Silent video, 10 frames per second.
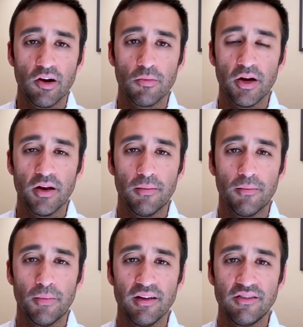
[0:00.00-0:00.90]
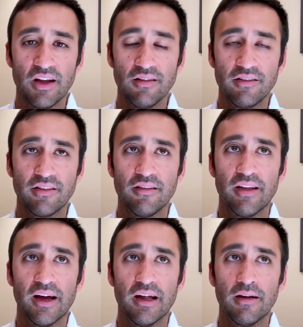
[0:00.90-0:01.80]
But my sense is
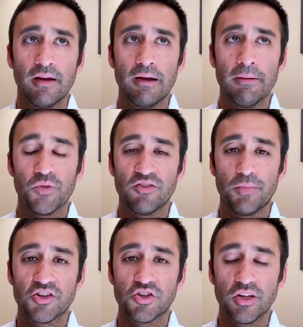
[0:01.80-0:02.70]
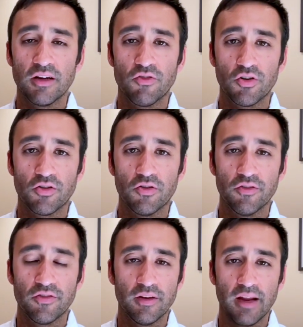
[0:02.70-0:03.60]
that, especially in
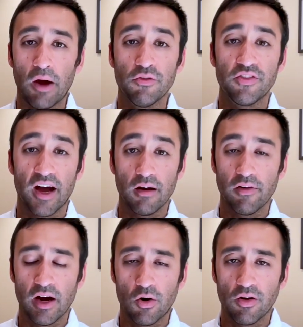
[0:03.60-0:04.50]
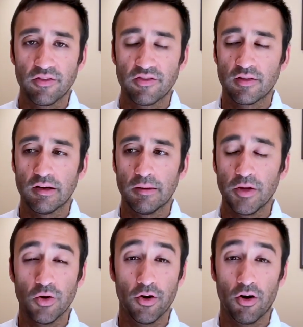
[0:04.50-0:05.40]
verticals outside of ours, in
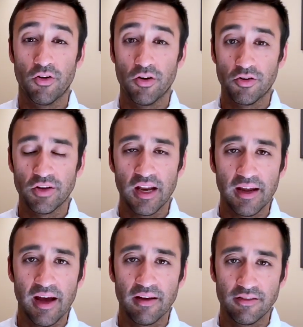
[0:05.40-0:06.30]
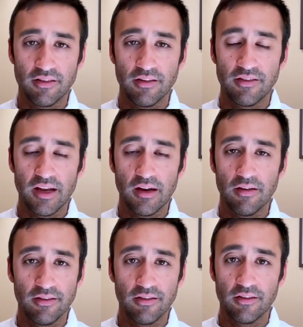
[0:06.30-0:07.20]
our vertical, getting access to this data,
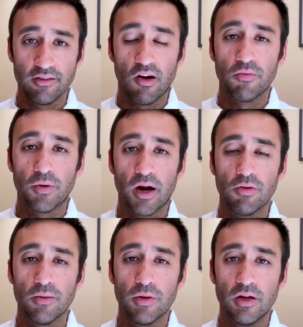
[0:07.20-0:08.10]
this is a solved problem.